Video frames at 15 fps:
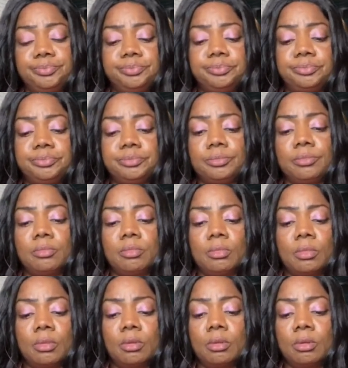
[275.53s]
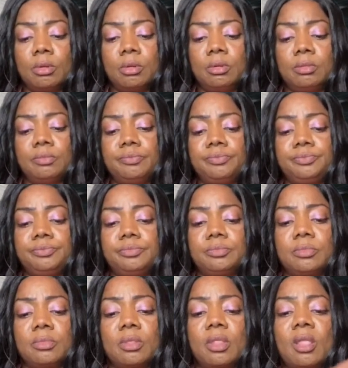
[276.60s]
No one is speaking in this clip.